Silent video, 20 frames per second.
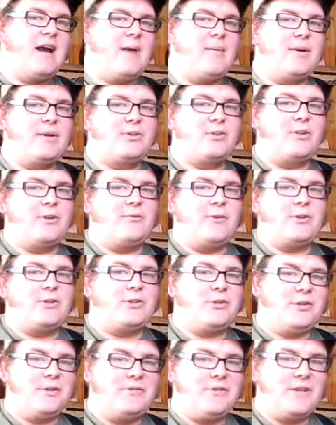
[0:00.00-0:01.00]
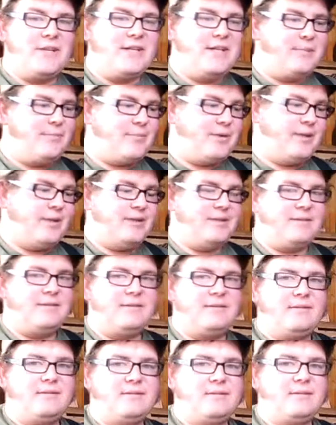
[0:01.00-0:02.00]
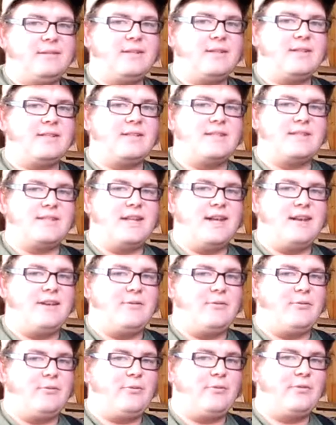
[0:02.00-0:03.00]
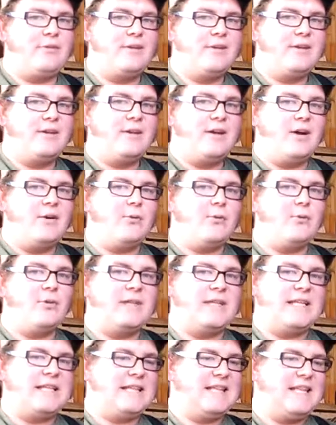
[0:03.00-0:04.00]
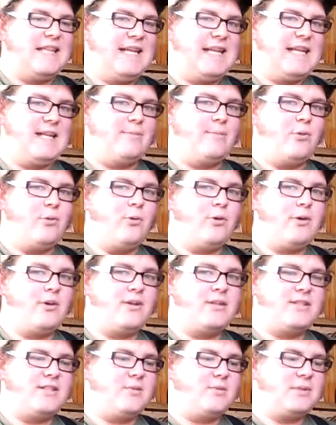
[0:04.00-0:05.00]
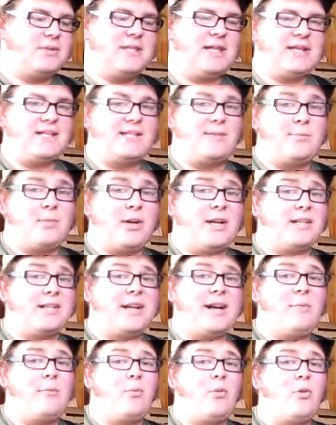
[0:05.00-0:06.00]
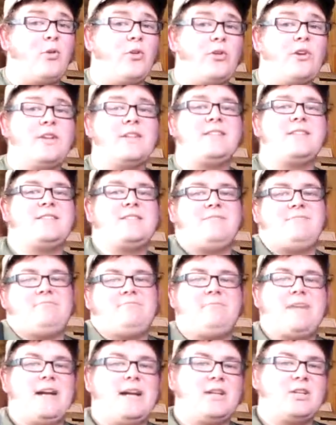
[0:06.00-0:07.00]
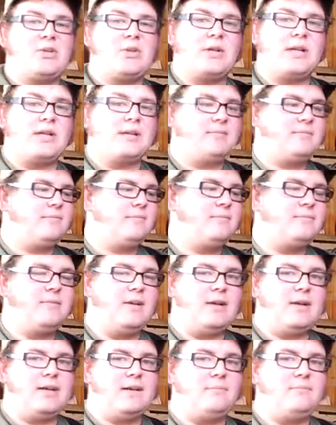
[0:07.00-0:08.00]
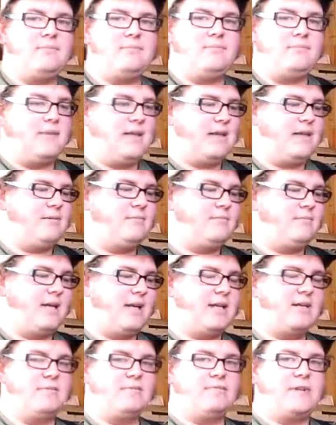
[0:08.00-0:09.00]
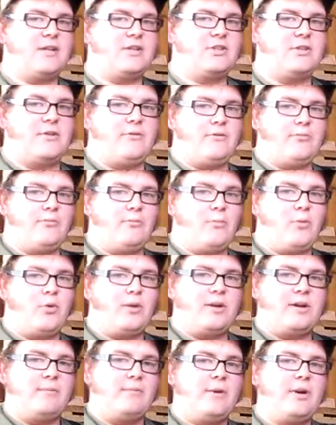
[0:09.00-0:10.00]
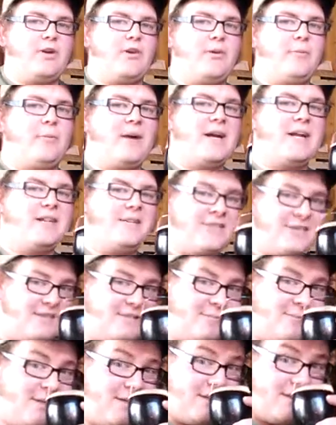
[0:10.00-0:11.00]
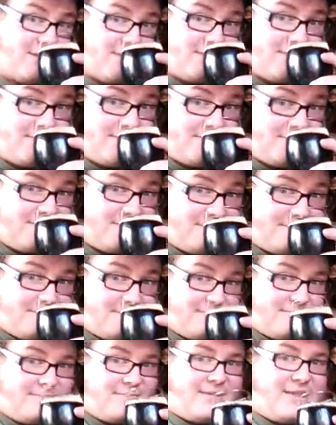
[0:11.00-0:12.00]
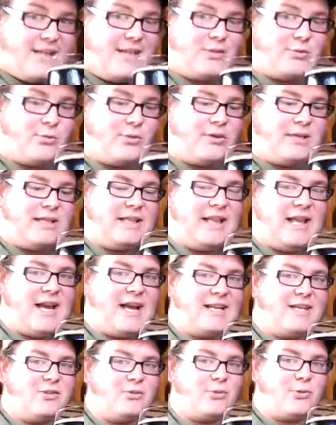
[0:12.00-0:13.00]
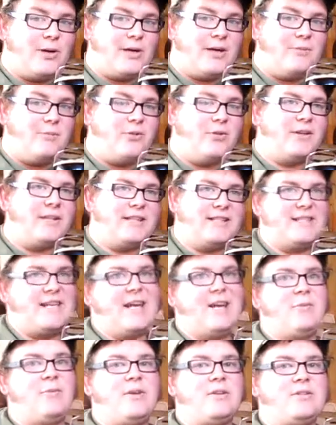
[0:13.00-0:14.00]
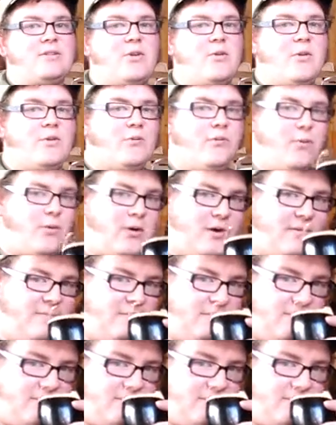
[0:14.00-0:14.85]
I'm not sure if I should have done it, but this is kind of a really lean porter. It's almost like a springtime porter. It's I could drink. Uh, I should have poured an imperial pint of this because it's really light and drinkable, and that's kind of what I was going for.